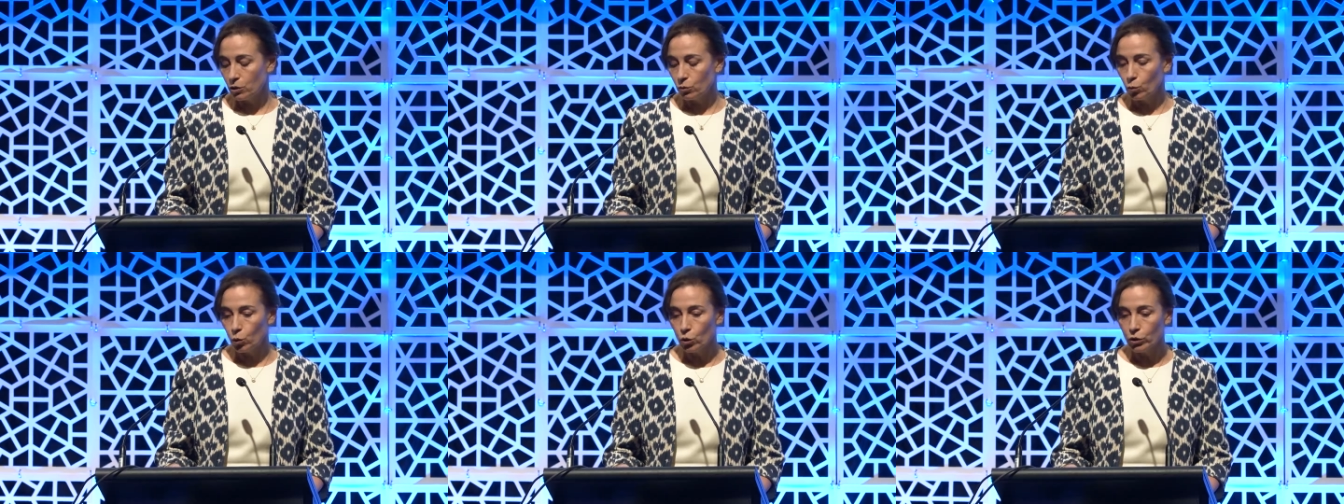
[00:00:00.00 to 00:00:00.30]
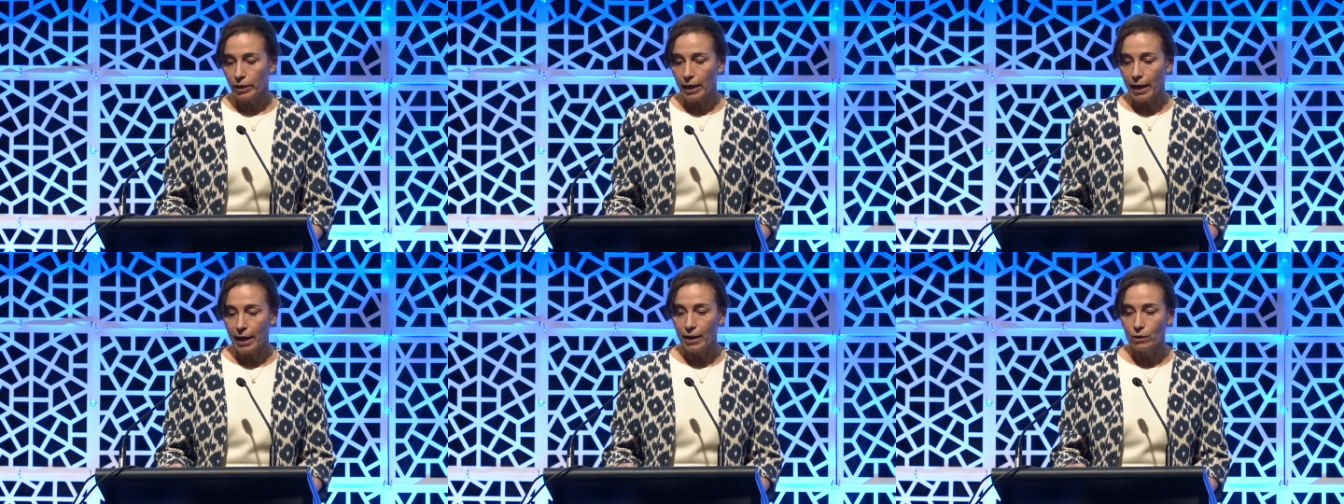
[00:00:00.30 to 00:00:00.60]
work
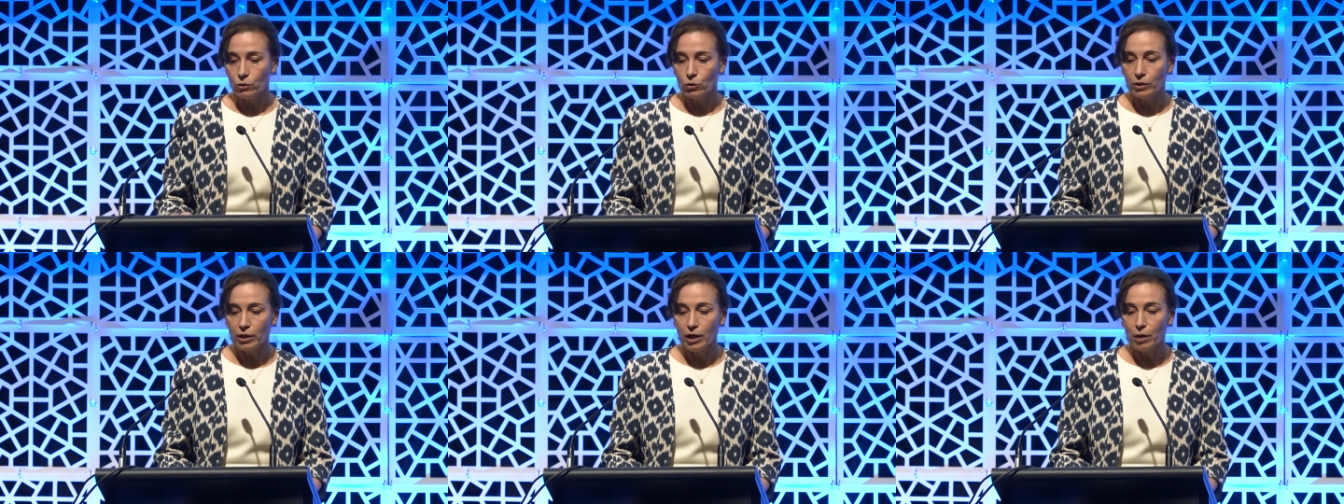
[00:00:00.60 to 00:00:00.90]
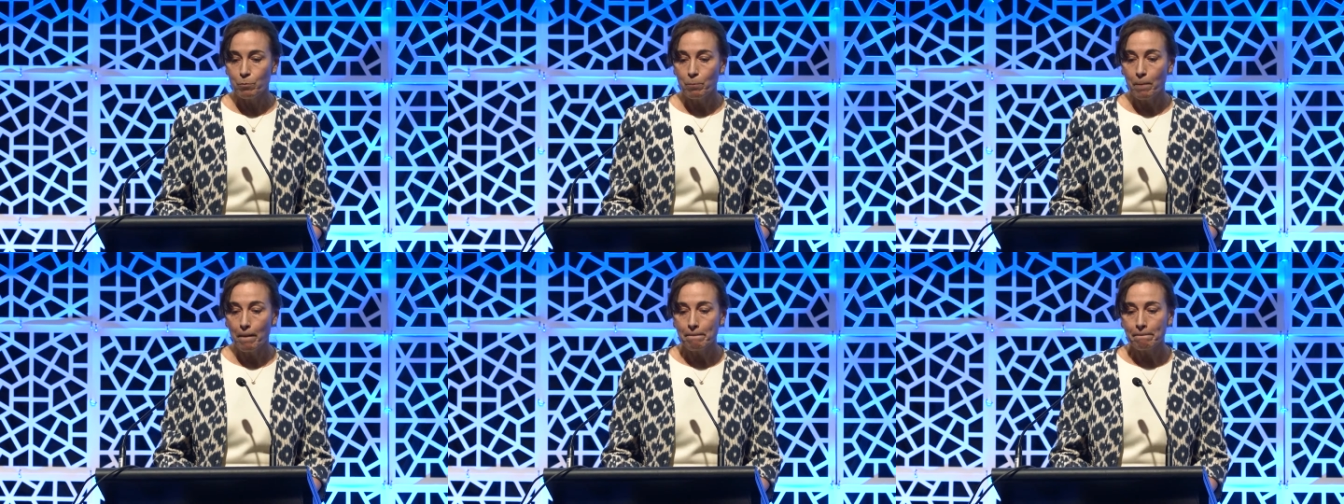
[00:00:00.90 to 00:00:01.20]
hard on
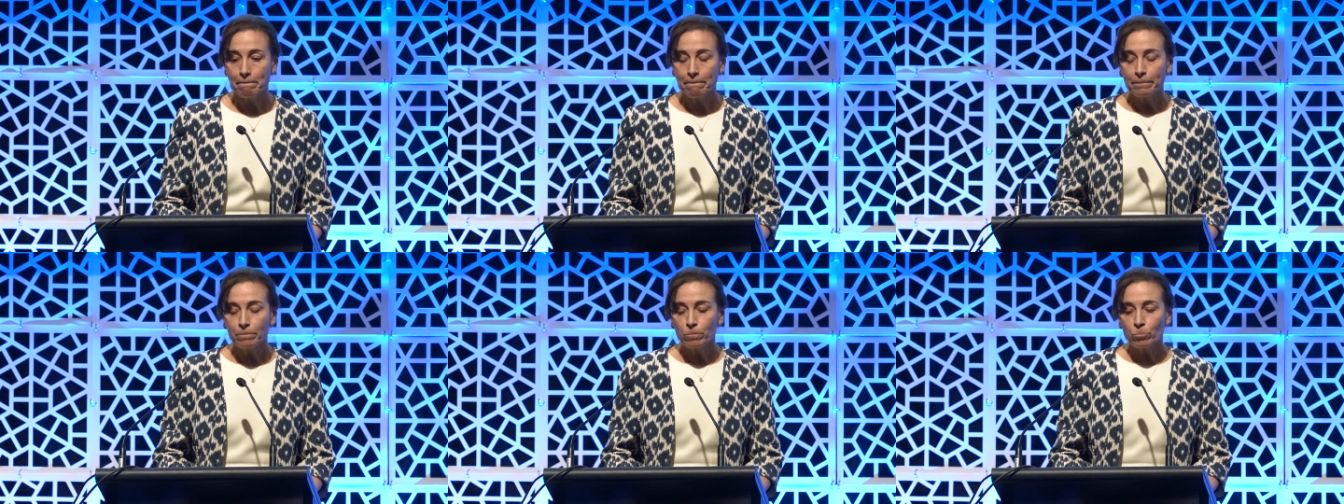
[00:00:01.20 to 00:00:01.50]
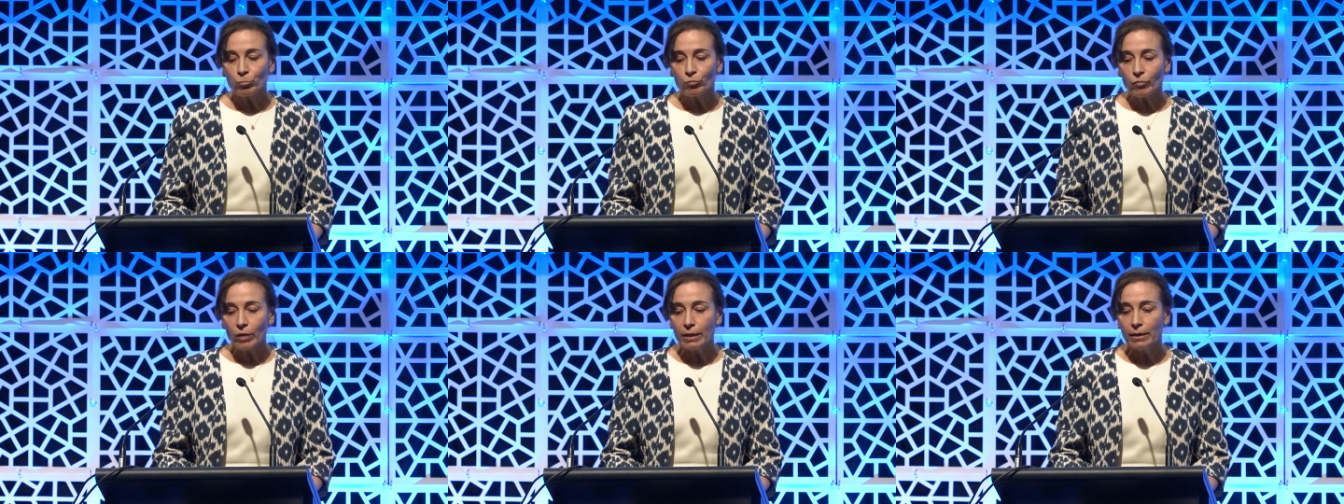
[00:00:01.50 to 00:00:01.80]
them.
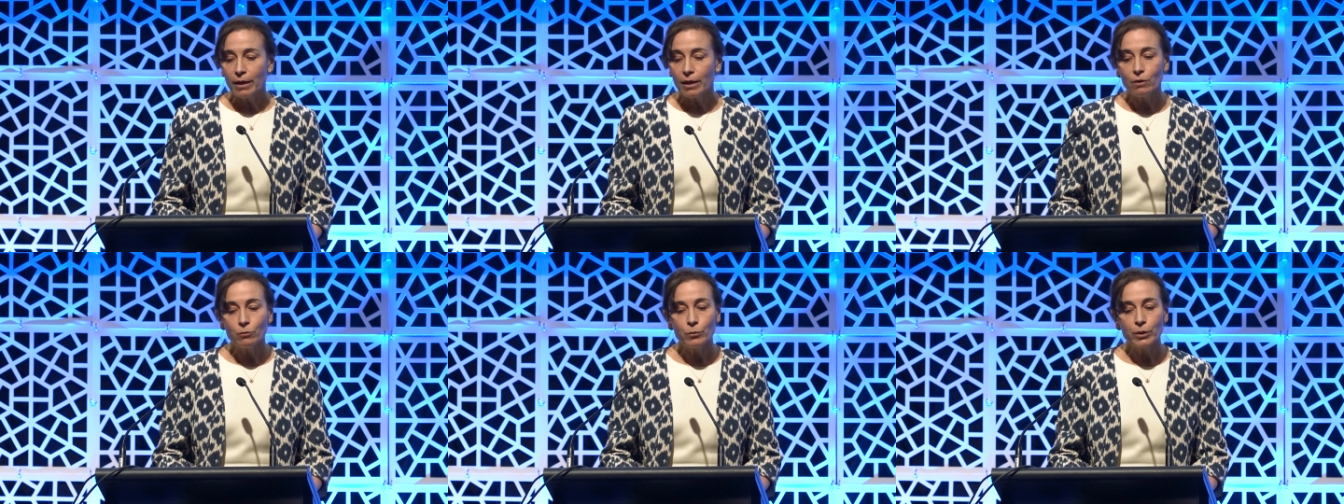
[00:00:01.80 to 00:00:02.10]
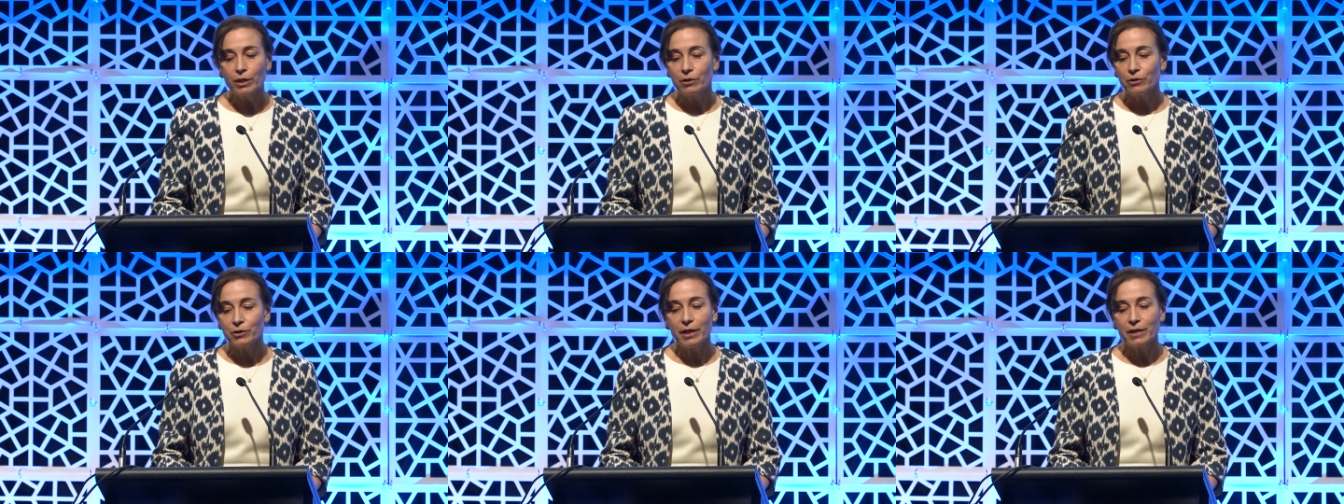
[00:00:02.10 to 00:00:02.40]
And how are we
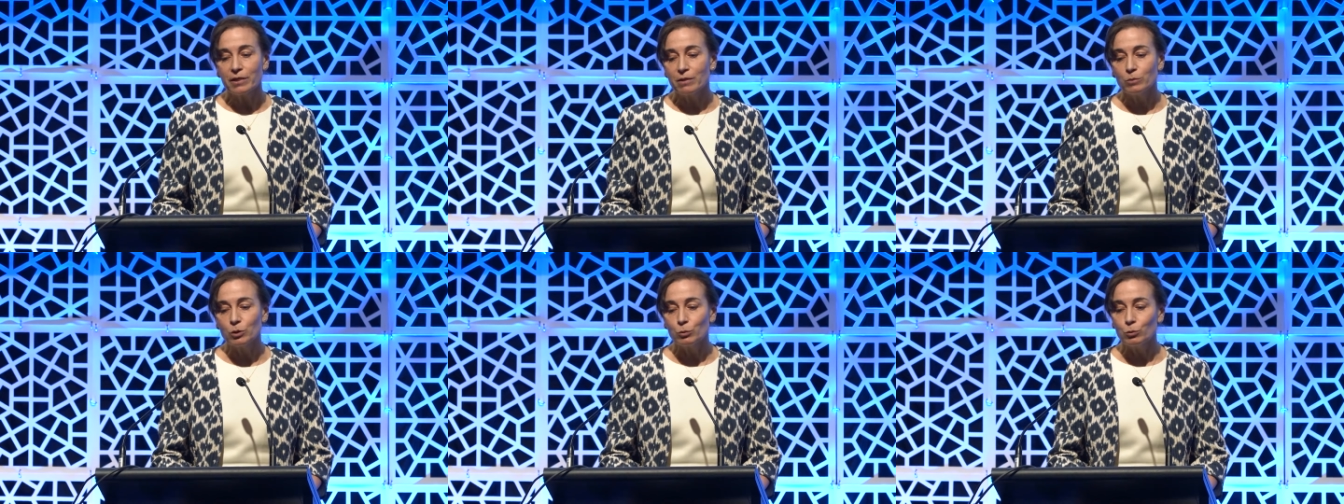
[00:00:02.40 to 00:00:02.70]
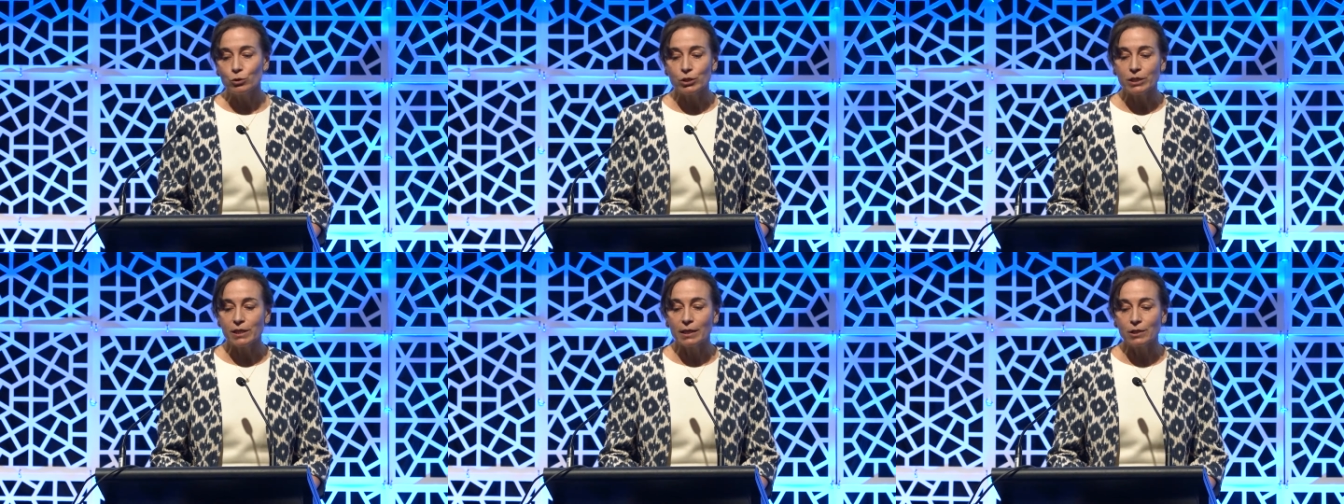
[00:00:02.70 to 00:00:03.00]
going to get them to
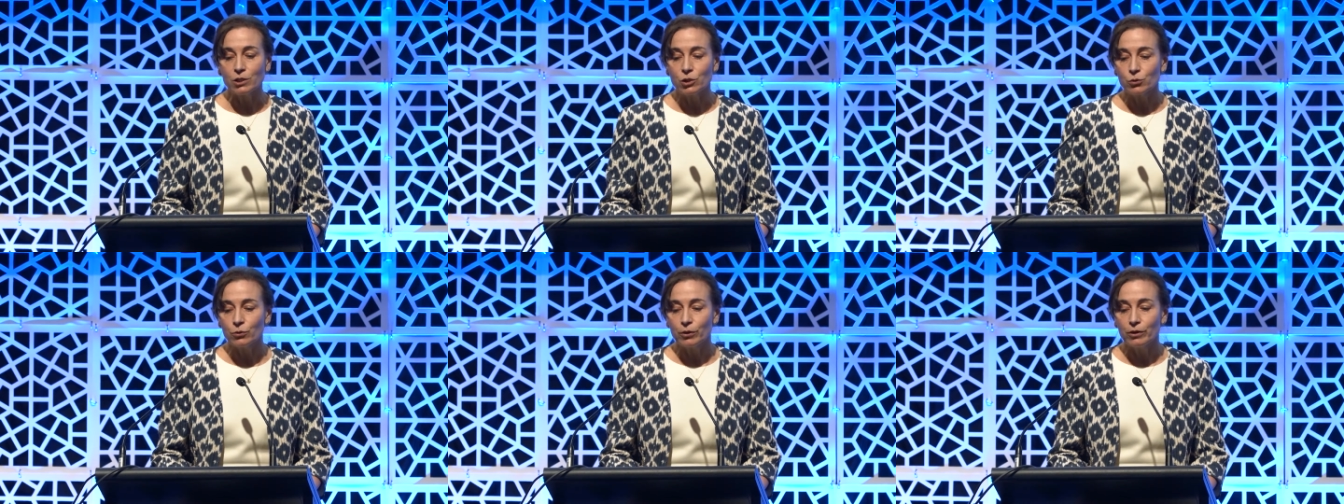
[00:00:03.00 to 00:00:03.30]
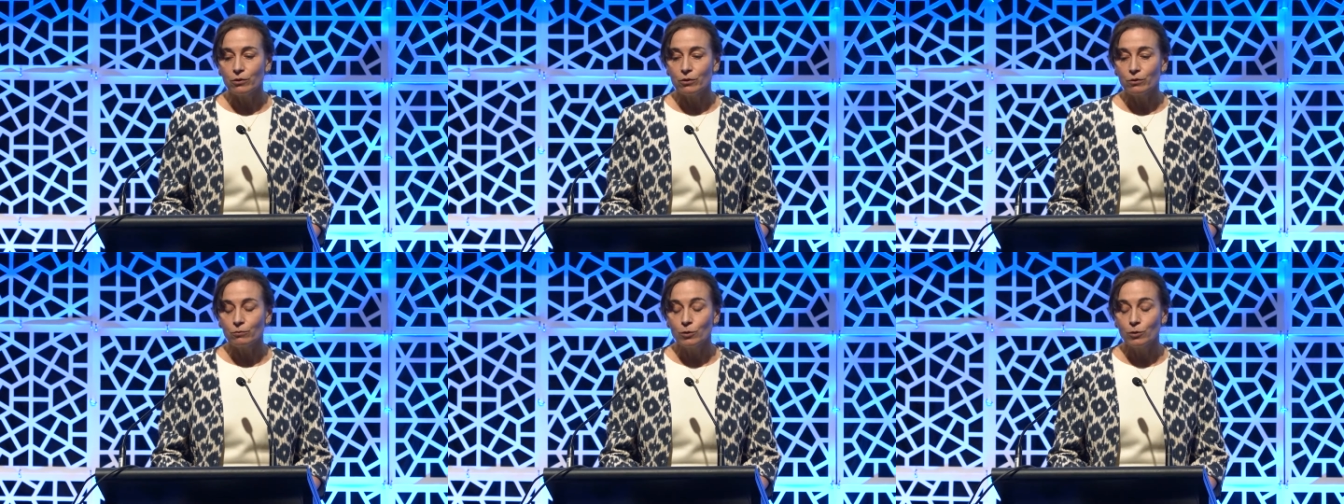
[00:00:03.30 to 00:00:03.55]
put sunscreen on?